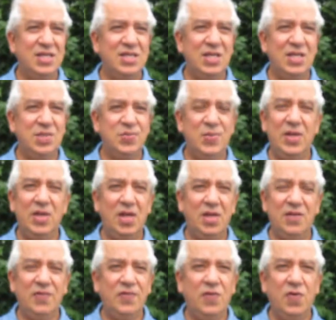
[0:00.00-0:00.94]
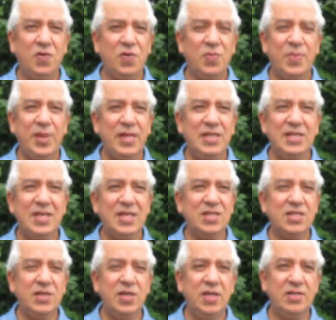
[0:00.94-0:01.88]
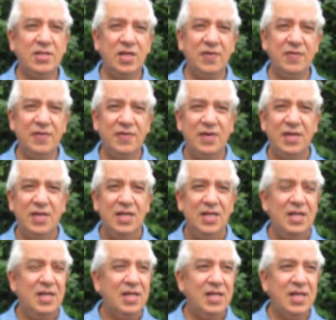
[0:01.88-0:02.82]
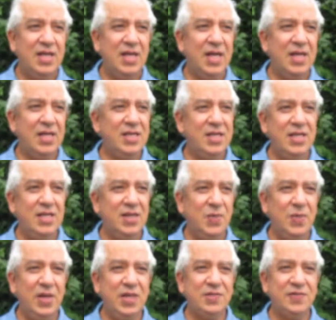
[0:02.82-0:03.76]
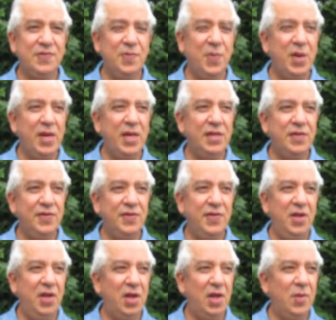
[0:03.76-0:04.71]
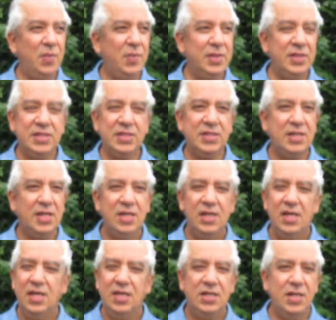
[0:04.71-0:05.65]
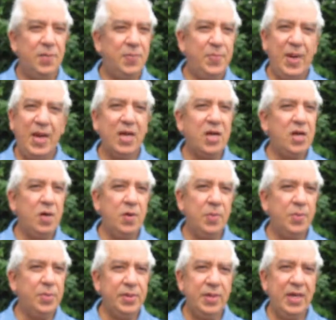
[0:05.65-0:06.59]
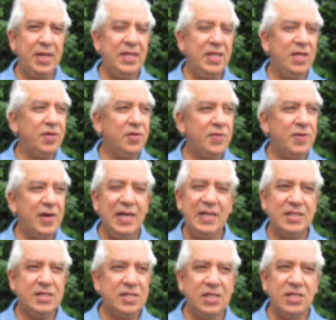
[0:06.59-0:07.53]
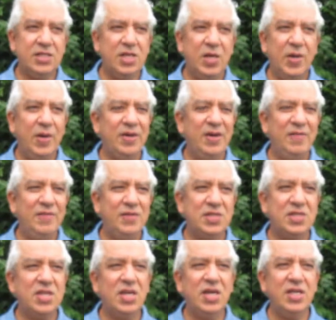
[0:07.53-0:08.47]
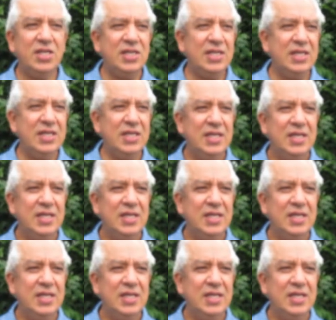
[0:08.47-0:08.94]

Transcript: It's been like the fourth bridge. As soon as I've cleared the weeds from one end of the allotment, they're back up at the other end as though I'd never started.